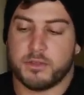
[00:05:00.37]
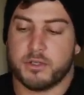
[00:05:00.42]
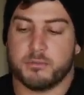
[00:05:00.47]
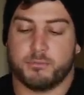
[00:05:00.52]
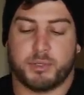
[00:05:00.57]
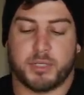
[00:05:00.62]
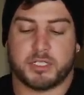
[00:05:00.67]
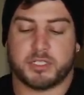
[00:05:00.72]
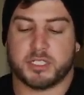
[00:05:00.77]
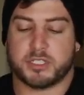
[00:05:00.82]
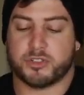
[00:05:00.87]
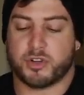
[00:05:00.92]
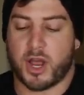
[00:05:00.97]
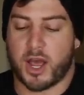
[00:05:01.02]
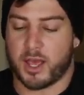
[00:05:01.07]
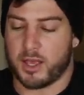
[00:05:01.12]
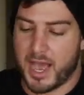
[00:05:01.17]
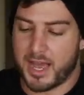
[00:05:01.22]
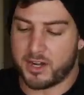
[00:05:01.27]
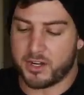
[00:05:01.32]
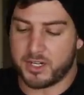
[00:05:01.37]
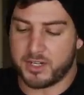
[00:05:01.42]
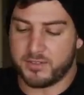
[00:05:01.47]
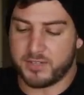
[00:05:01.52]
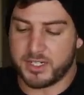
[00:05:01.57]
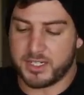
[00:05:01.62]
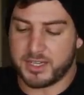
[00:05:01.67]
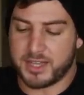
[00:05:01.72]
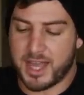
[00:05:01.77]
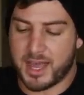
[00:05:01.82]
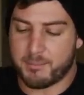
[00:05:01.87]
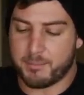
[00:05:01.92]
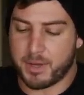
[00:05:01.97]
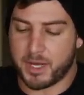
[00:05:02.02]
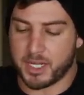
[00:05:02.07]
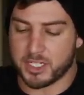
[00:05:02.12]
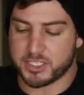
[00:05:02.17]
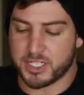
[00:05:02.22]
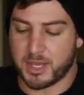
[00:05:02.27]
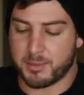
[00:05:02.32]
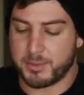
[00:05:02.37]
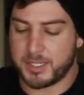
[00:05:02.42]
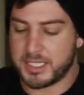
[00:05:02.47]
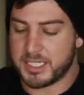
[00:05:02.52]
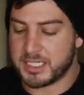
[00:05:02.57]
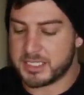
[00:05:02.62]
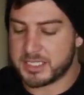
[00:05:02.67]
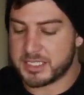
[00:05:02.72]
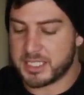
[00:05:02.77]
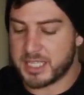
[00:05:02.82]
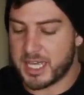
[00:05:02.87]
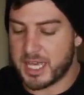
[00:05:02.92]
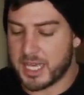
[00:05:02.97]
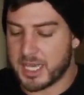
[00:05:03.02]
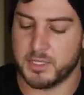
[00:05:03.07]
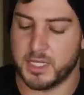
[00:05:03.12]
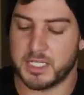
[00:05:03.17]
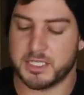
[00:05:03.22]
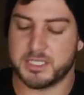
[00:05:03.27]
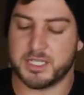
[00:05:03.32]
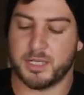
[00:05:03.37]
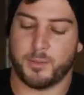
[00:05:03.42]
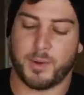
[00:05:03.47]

bitch, let's try. I don't even need that much. I mean, it's thick. Let's see